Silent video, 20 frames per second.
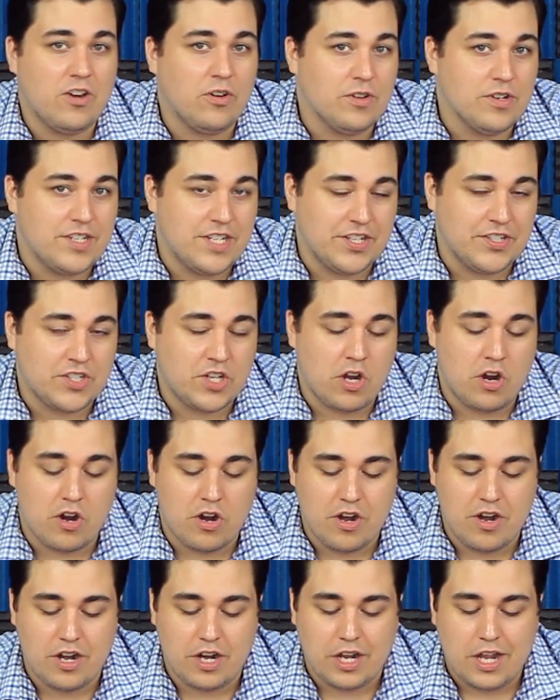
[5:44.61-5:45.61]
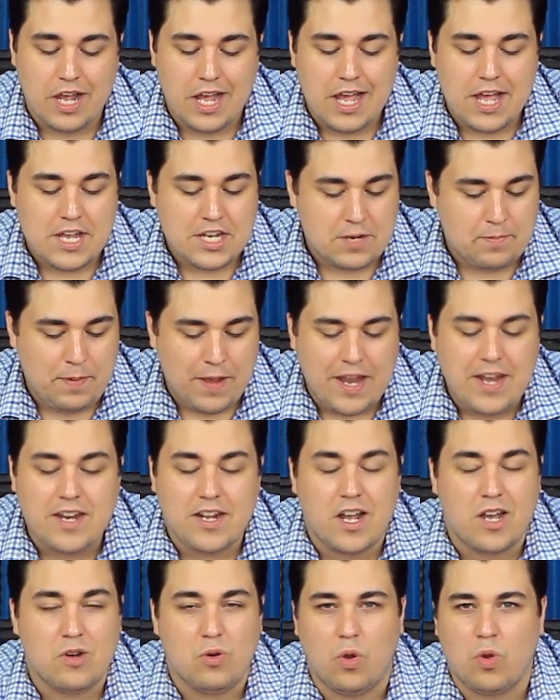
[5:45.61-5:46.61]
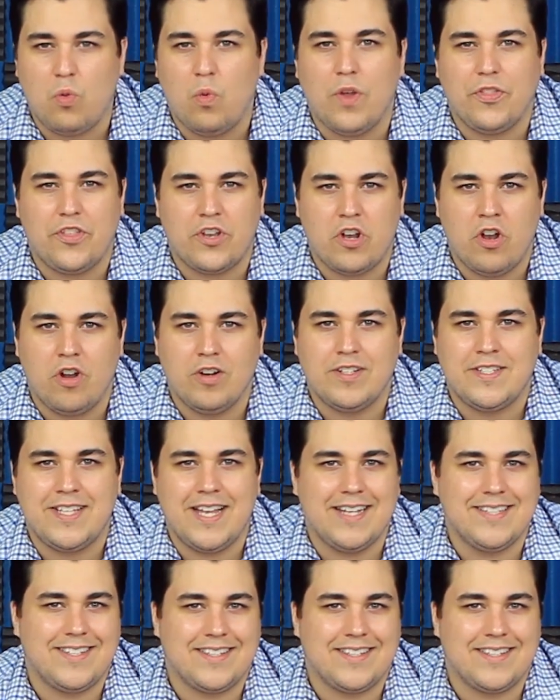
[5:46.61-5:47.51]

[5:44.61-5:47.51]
or discard, depending on what the card says.